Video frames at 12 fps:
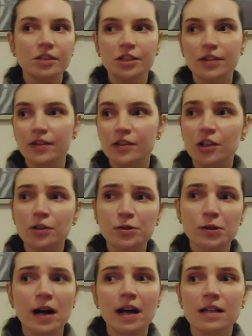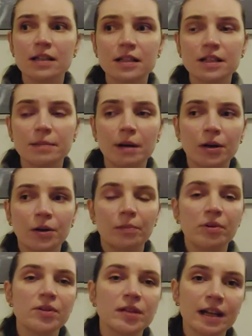She also asked about her
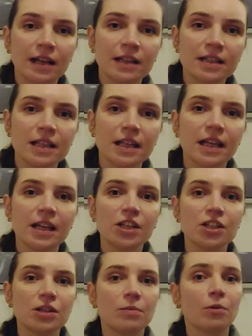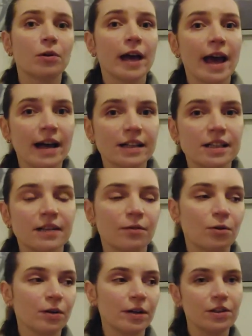personality. Is she more active
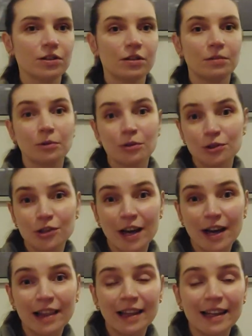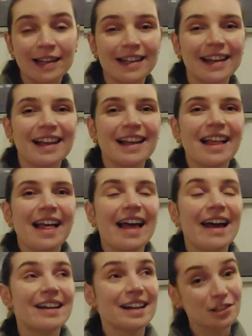or is she a more shy lady?
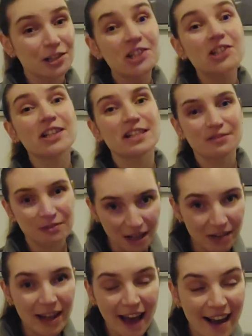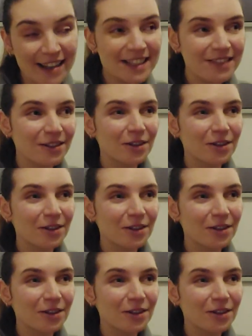And actually, she is a very active